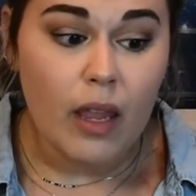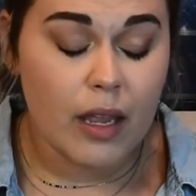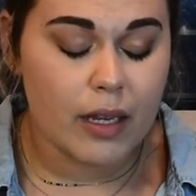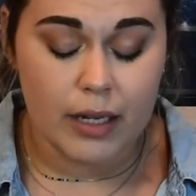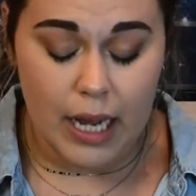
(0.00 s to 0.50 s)

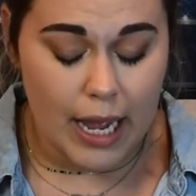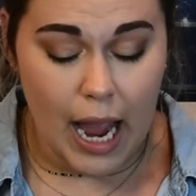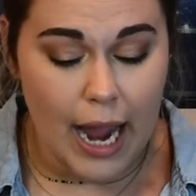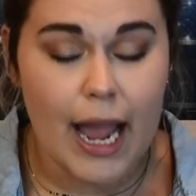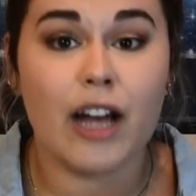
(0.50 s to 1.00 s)

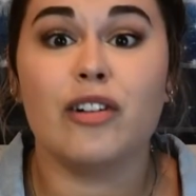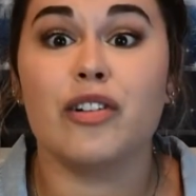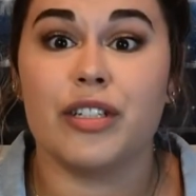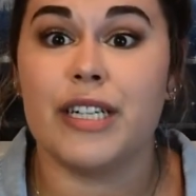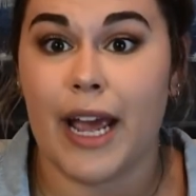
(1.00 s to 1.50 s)
I
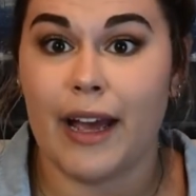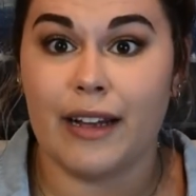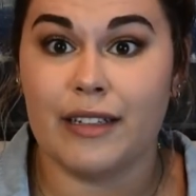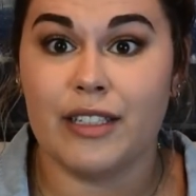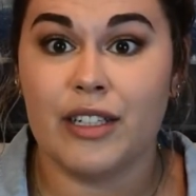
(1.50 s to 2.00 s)

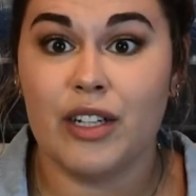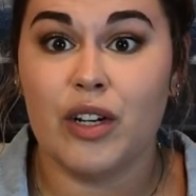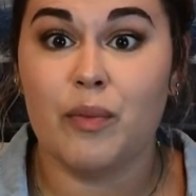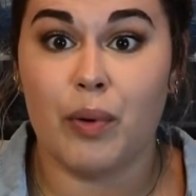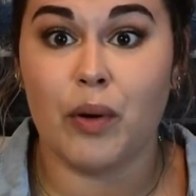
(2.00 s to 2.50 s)
understand
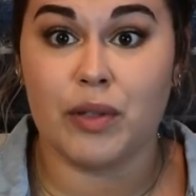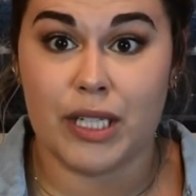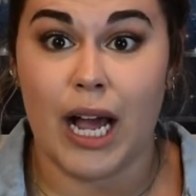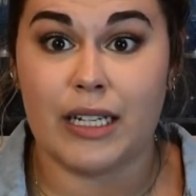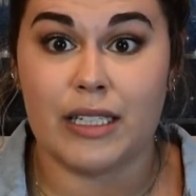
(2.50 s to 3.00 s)
both
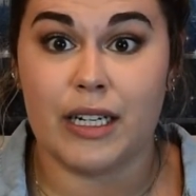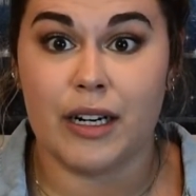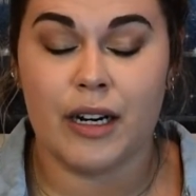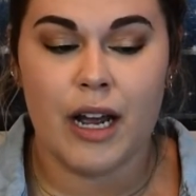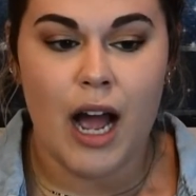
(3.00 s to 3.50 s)
sides
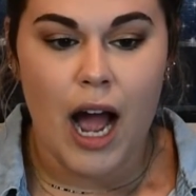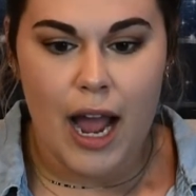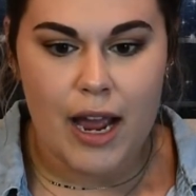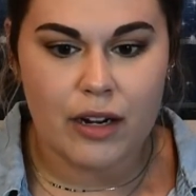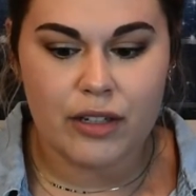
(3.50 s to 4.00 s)
here.
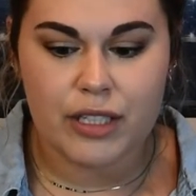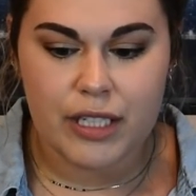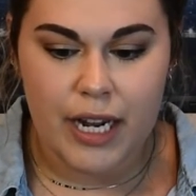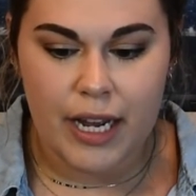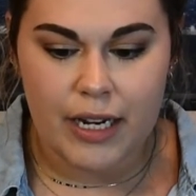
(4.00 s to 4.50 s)
I
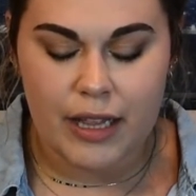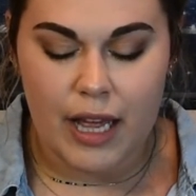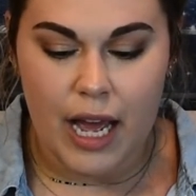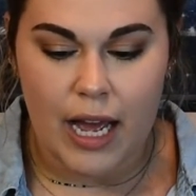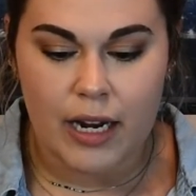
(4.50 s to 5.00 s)
understand
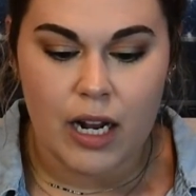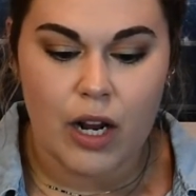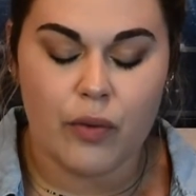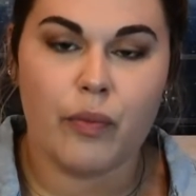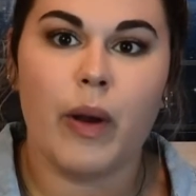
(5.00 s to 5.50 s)
that
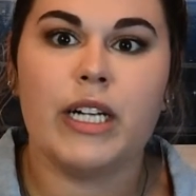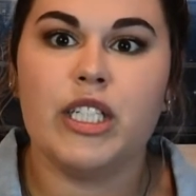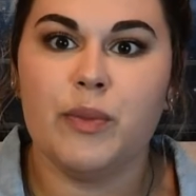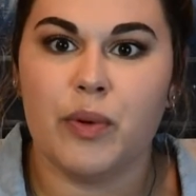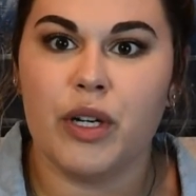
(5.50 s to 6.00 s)

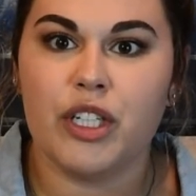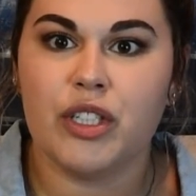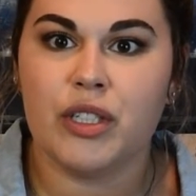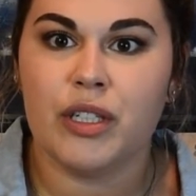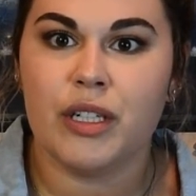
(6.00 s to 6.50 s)
Reggie
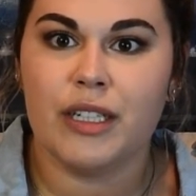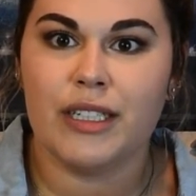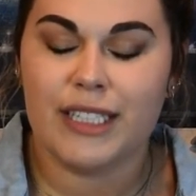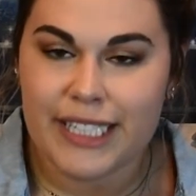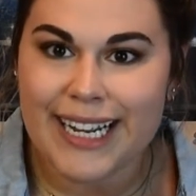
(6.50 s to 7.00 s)
Bush
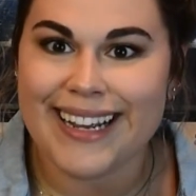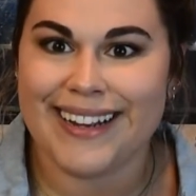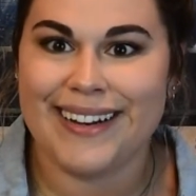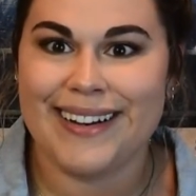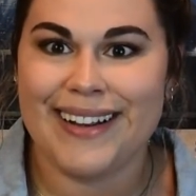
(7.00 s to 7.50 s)

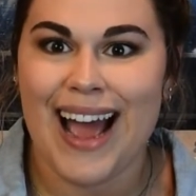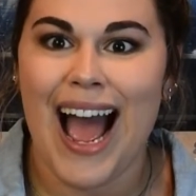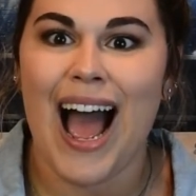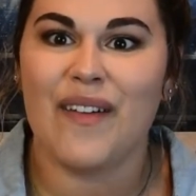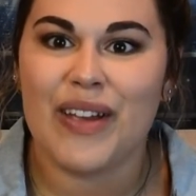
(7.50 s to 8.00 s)
did
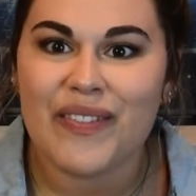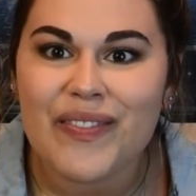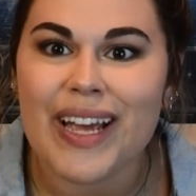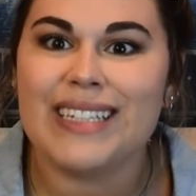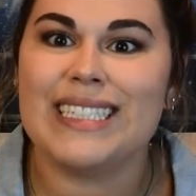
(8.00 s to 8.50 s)
have a
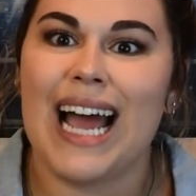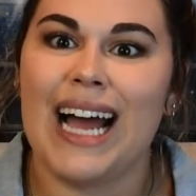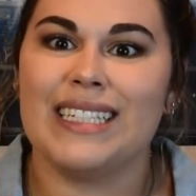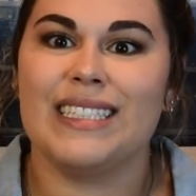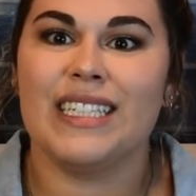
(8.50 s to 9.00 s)

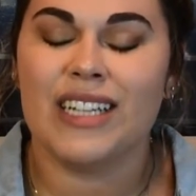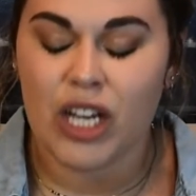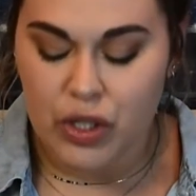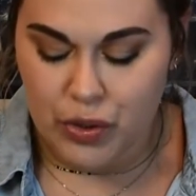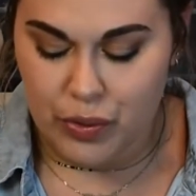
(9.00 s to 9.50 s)
fantastic
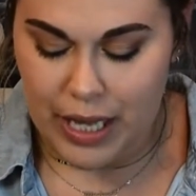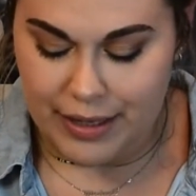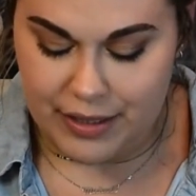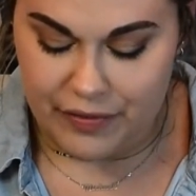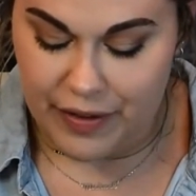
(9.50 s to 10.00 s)

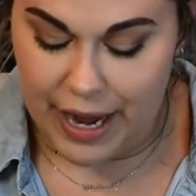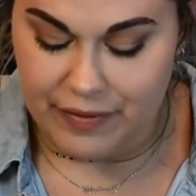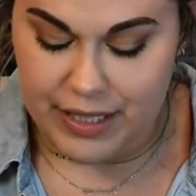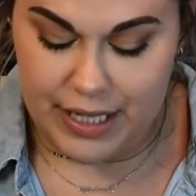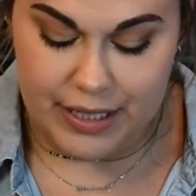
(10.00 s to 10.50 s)

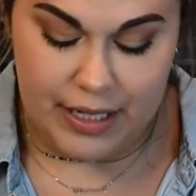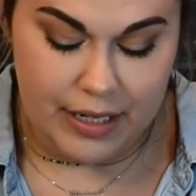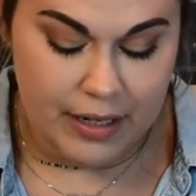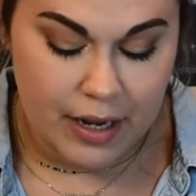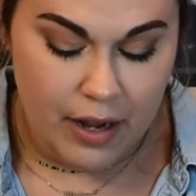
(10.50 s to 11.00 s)
2005
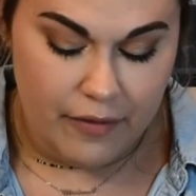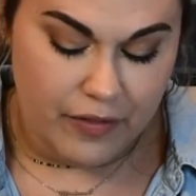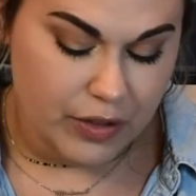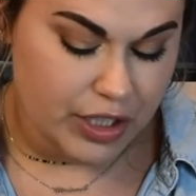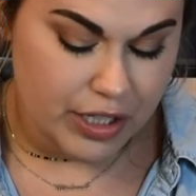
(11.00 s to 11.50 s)
season.
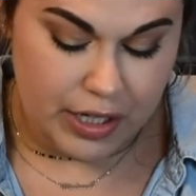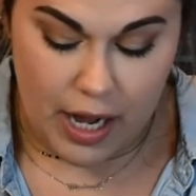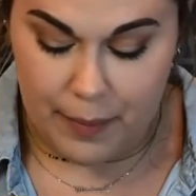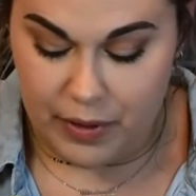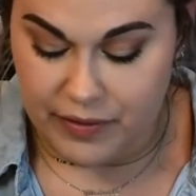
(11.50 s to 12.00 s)
For just a
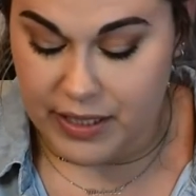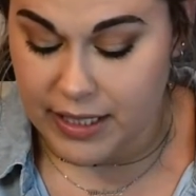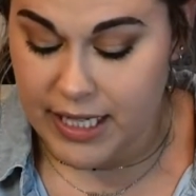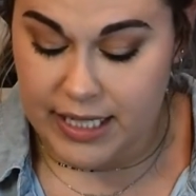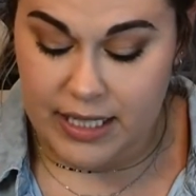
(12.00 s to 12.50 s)
couple of
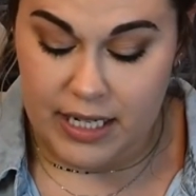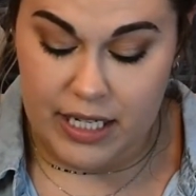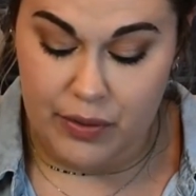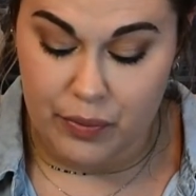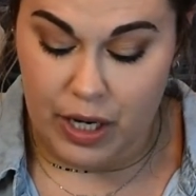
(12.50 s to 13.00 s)
statistics,
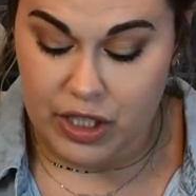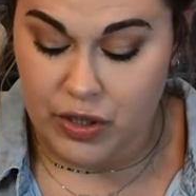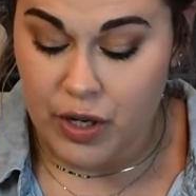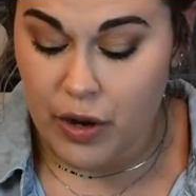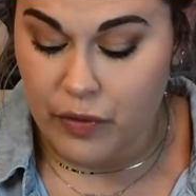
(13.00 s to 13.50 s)
he
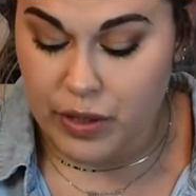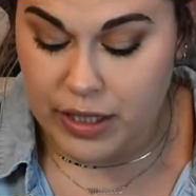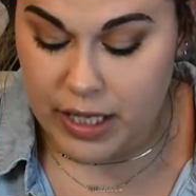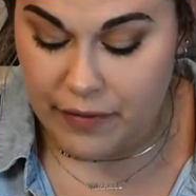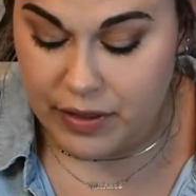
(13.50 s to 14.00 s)
rushed for
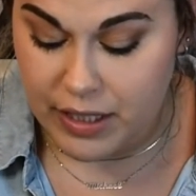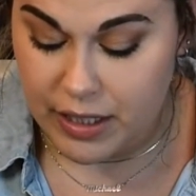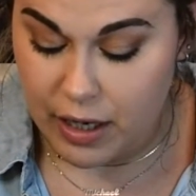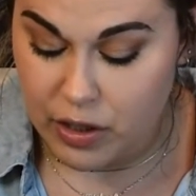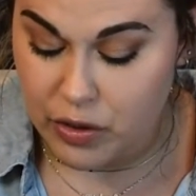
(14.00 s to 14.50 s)

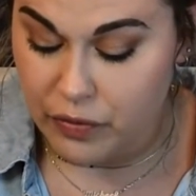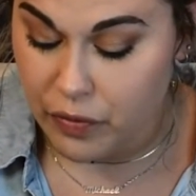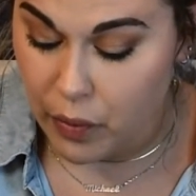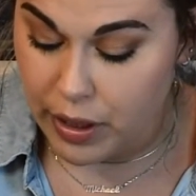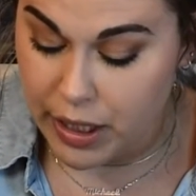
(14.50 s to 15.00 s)

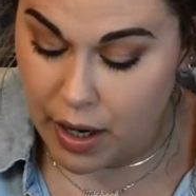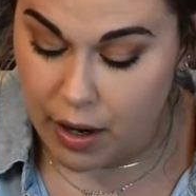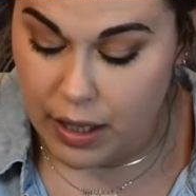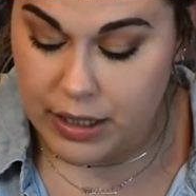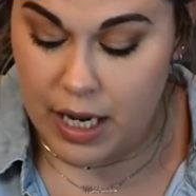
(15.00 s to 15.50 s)
1,740
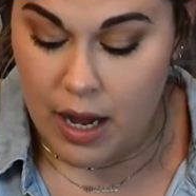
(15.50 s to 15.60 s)
yards